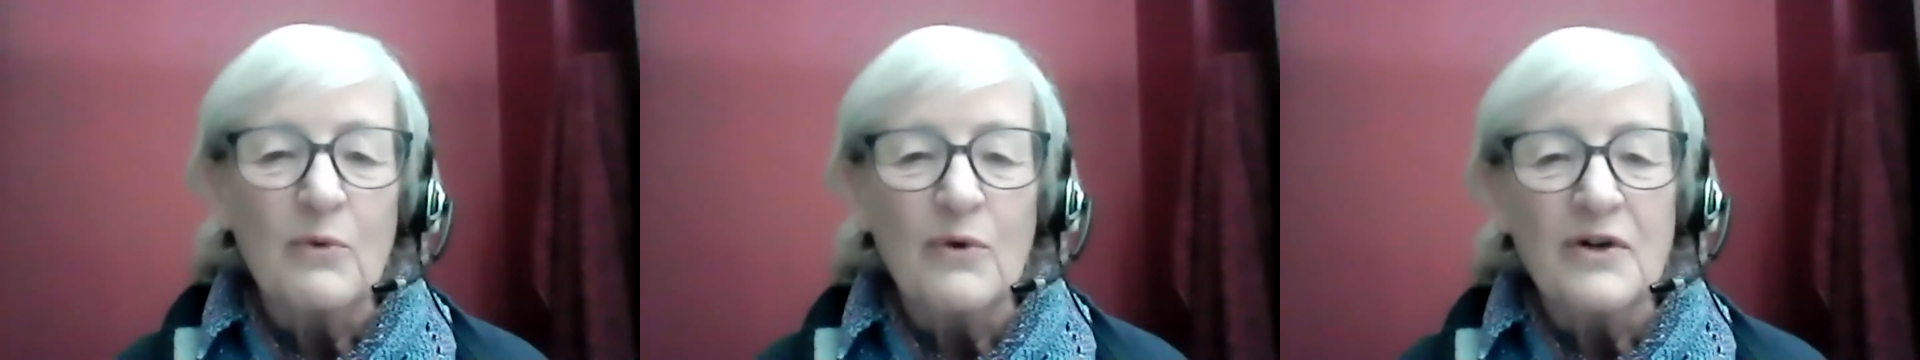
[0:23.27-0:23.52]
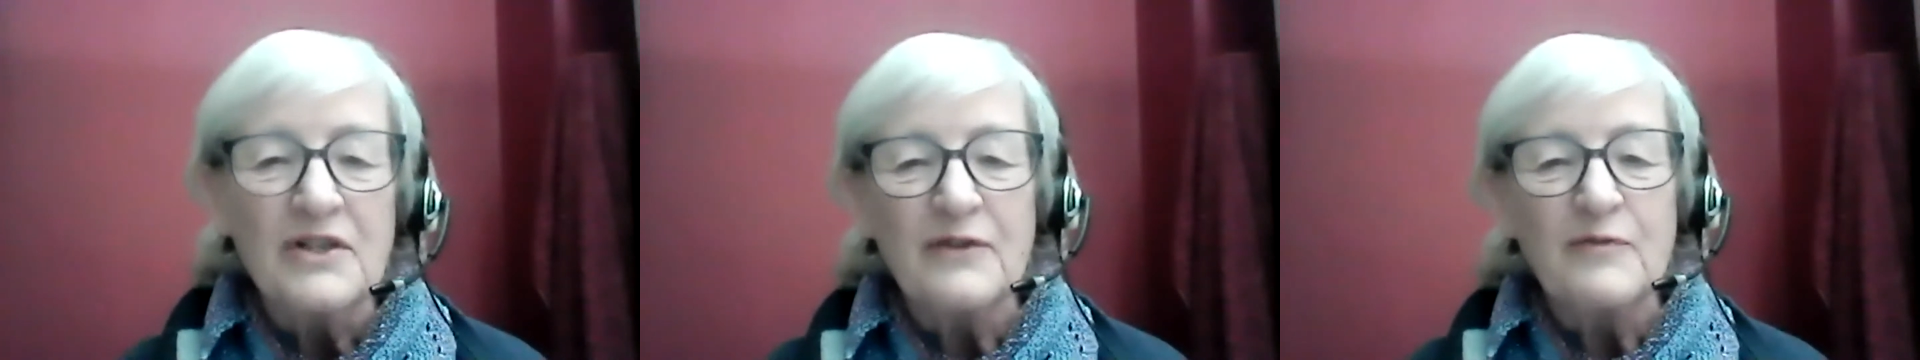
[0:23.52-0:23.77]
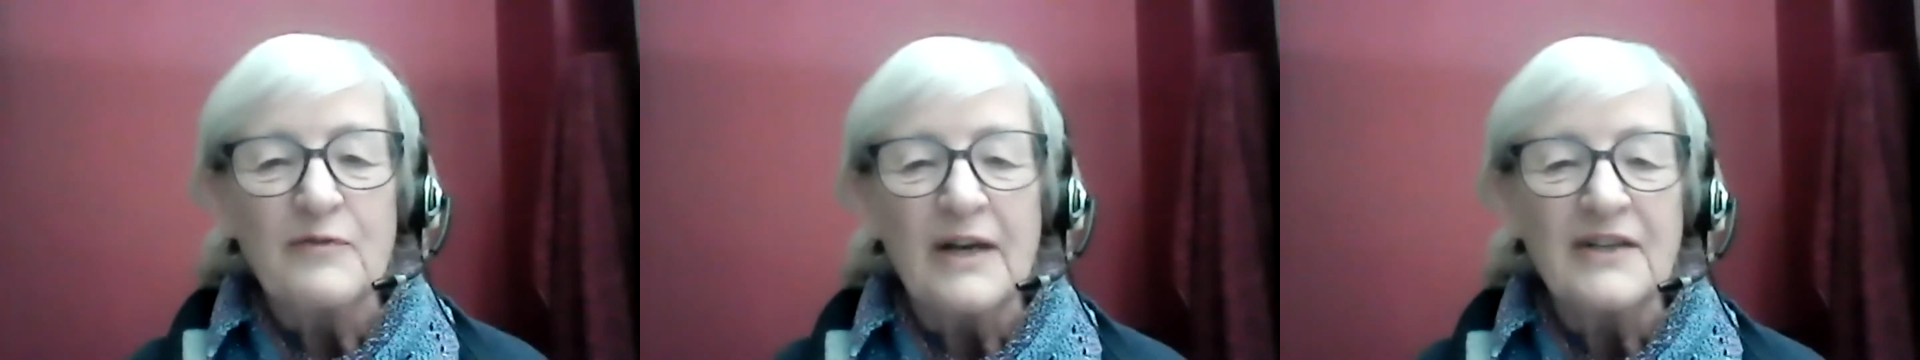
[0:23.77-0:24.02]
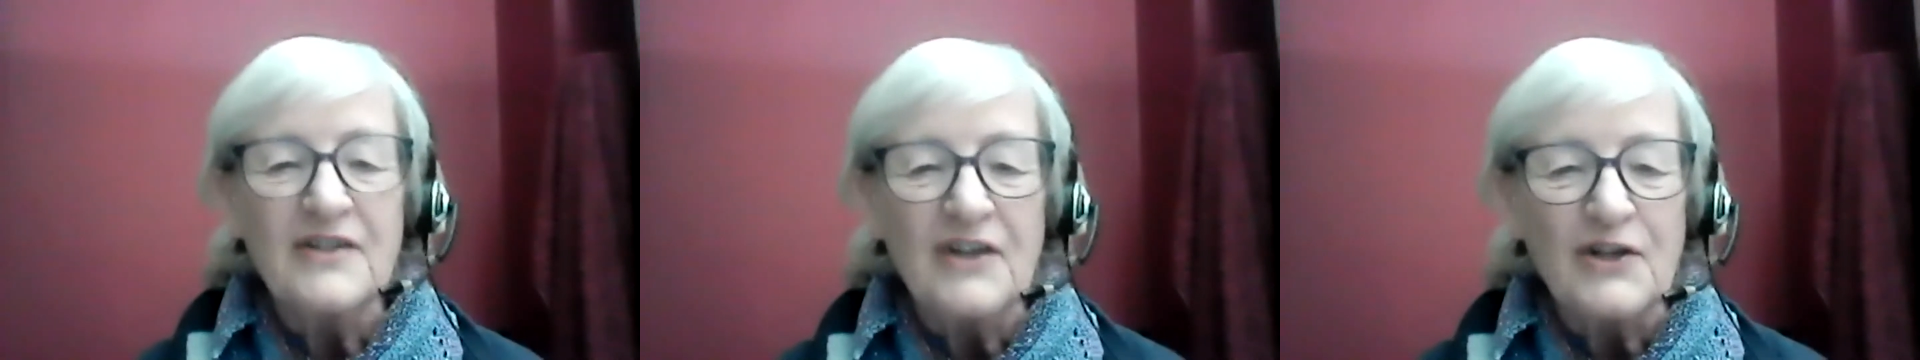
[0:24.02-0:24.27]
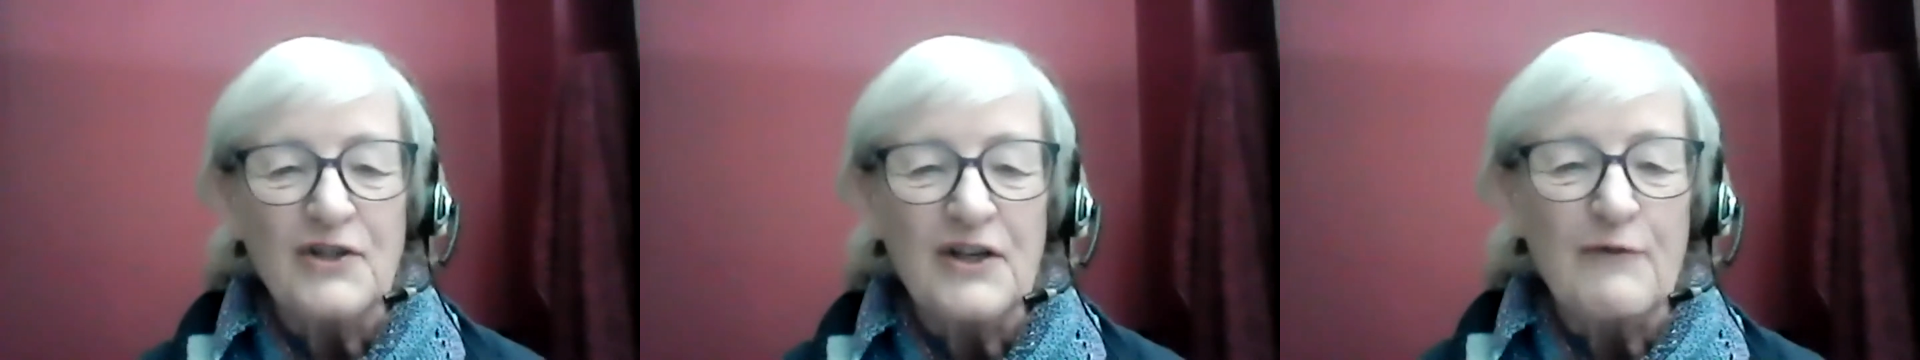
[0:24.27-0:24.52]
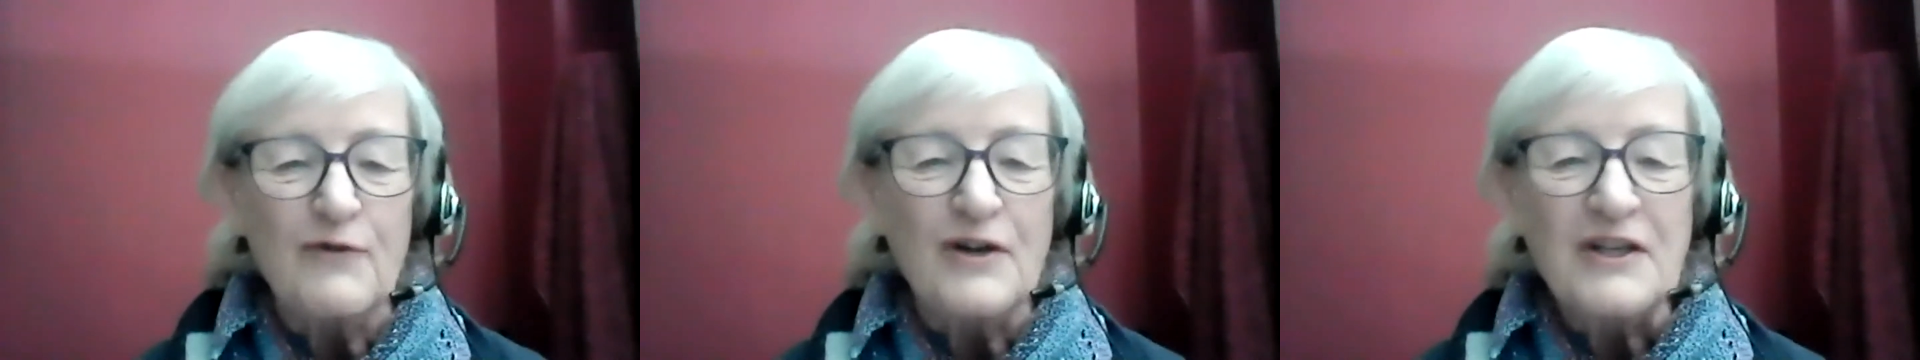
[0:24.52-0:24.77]
would have made such a
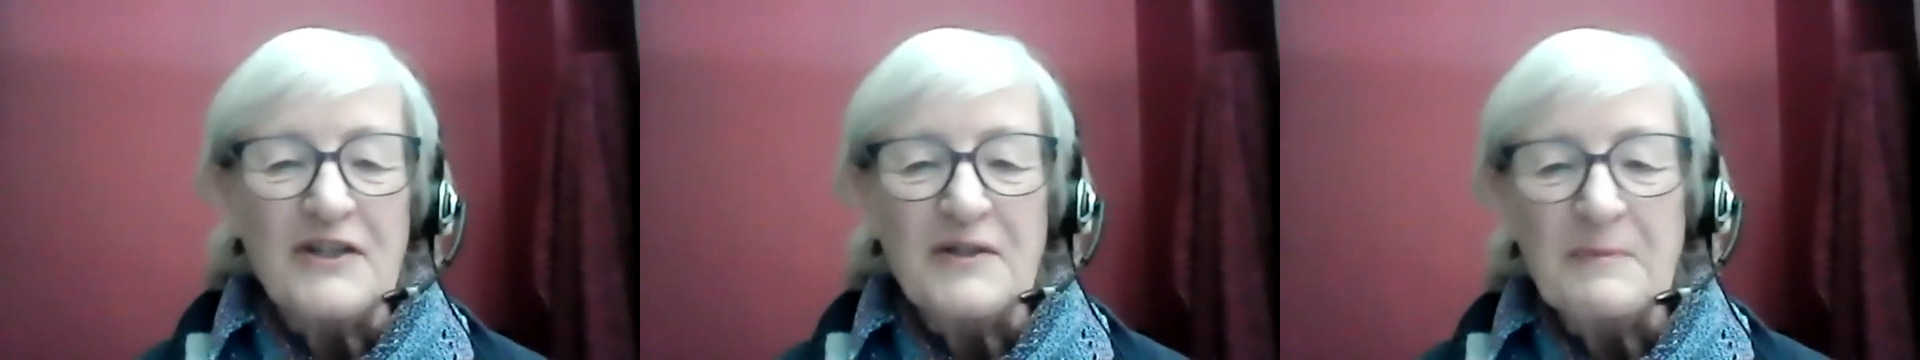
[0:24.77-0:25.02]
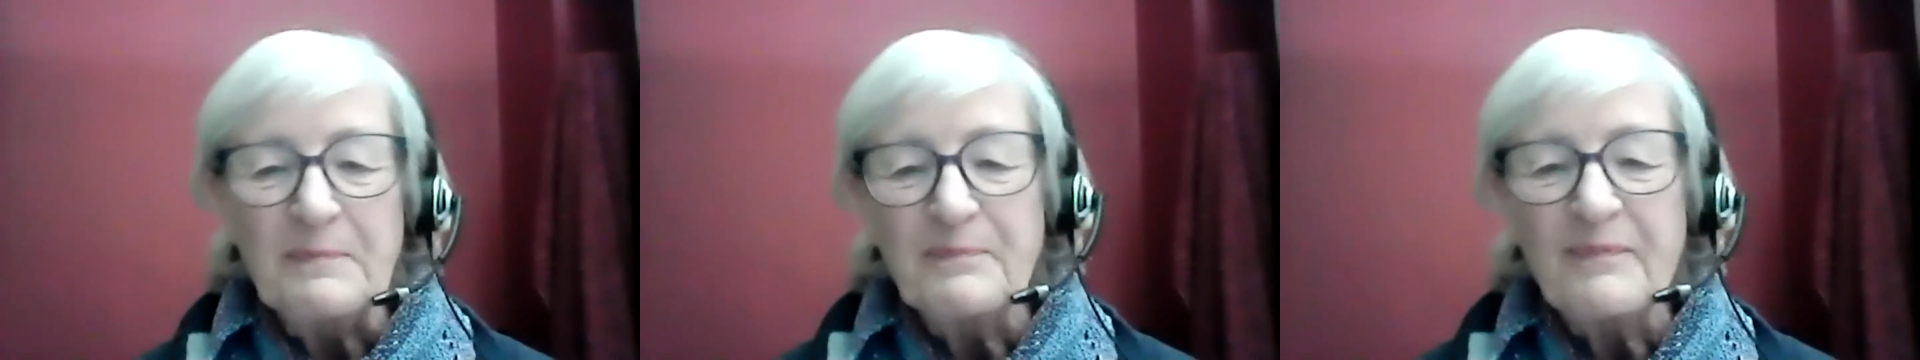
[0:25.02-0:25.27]
difference.